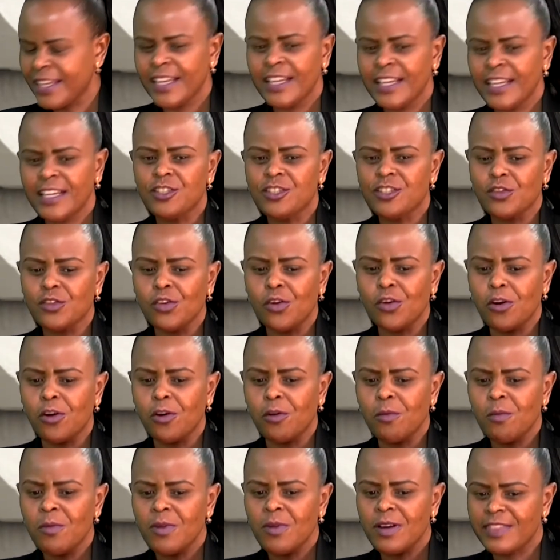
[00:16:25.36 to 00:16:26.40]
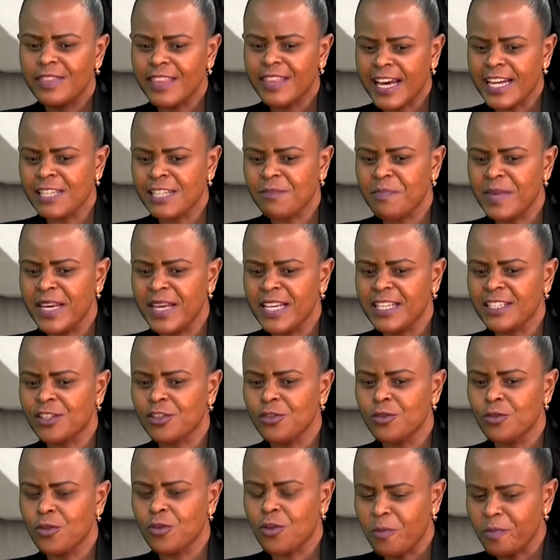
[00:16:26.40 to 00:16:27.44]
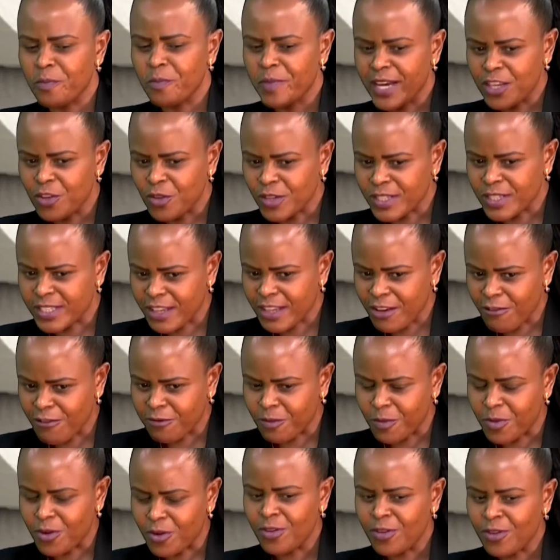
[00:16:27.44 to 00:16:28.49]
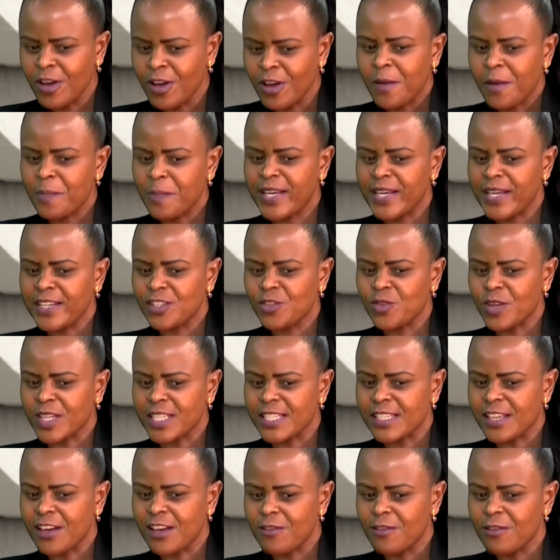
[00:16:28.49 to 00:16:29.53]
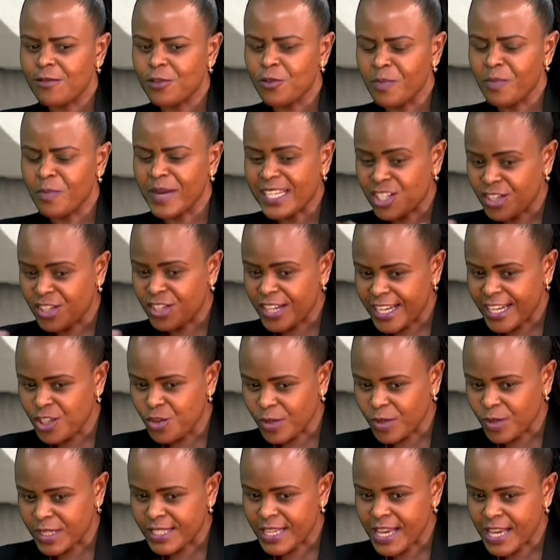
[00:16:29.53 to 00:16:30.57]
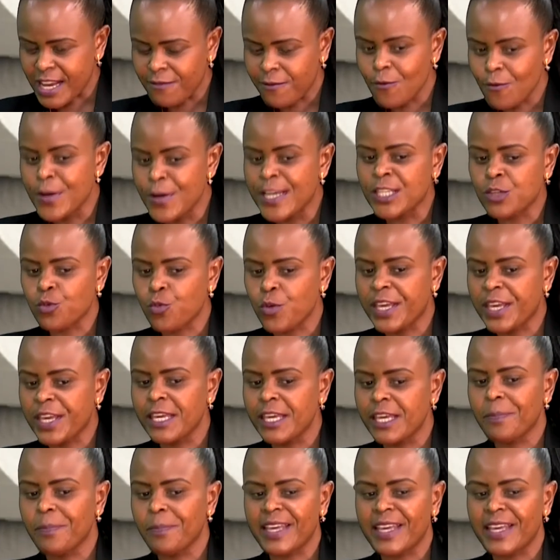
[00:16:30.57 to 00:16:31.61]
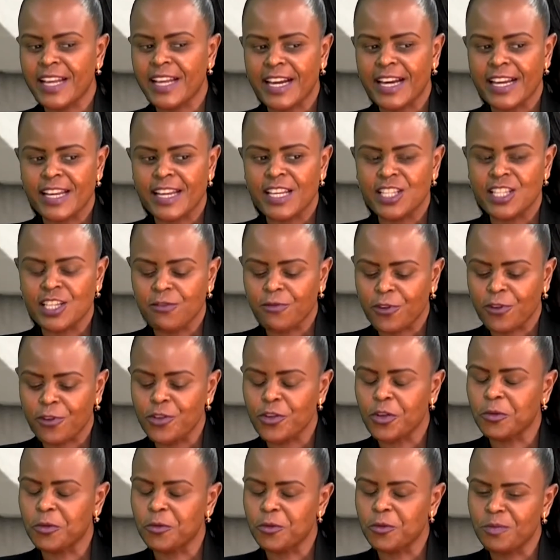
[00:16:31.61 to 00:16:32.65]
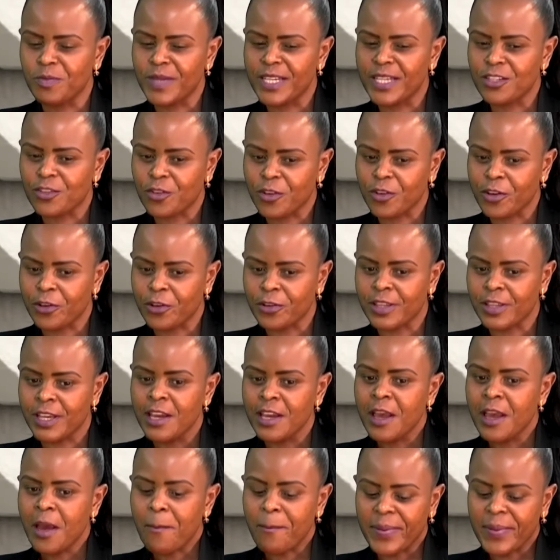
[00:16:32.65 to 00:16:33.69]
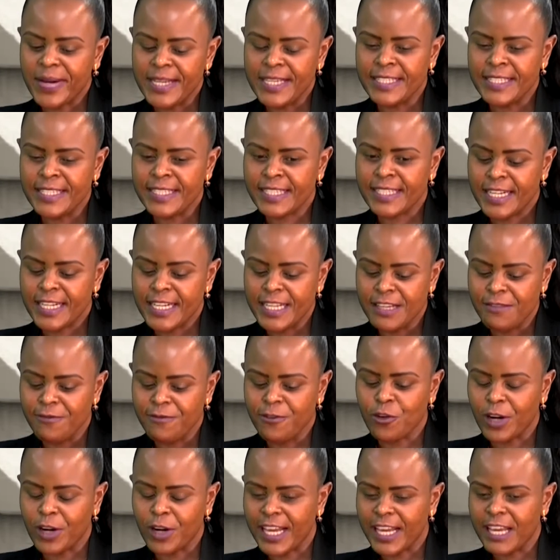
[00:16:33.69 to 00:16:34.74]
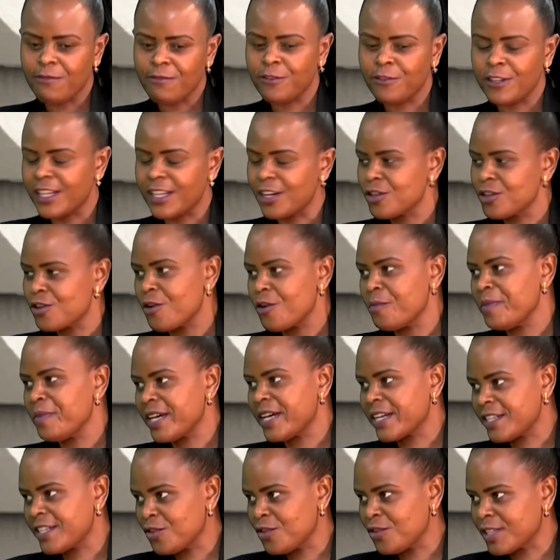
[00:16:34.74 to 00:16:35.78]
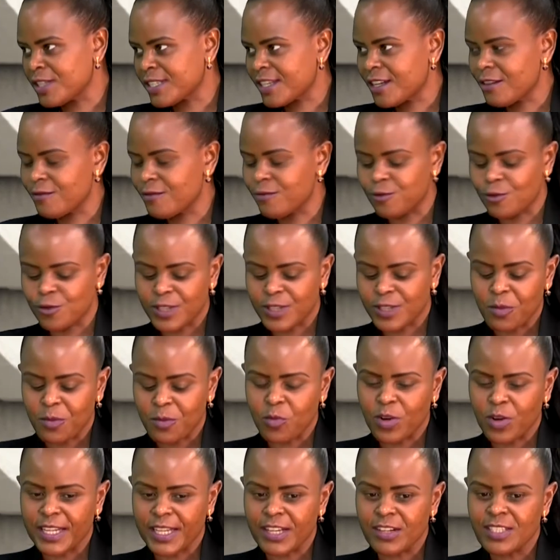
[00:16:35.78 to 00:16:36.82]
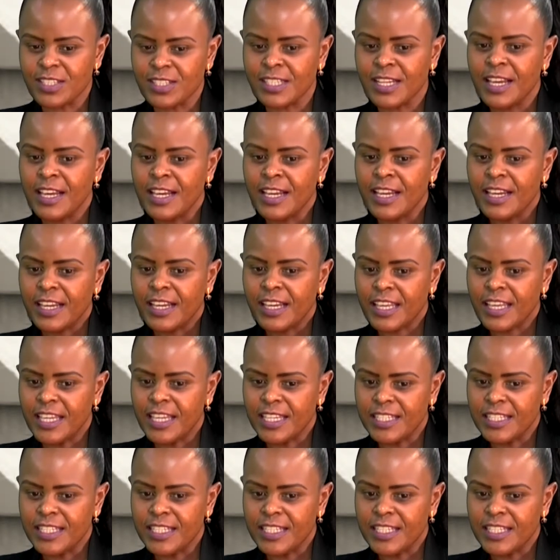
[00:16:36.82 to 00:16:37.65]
So that makes you compare yourself more, you might judge yourself, which we keep encouraging for your good mental health. Please live your life without comparing yourself to someone else, and